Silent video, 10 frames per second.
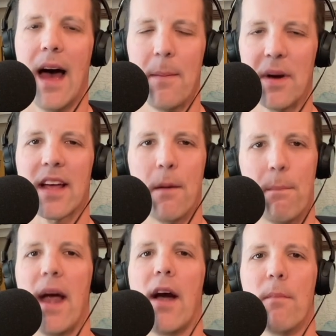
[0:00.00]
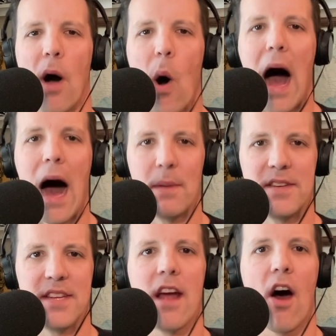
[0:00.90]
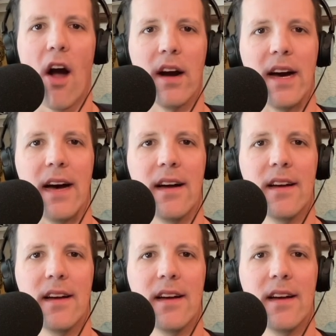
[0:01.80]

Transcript: I'm going to compare Mohamed Diarra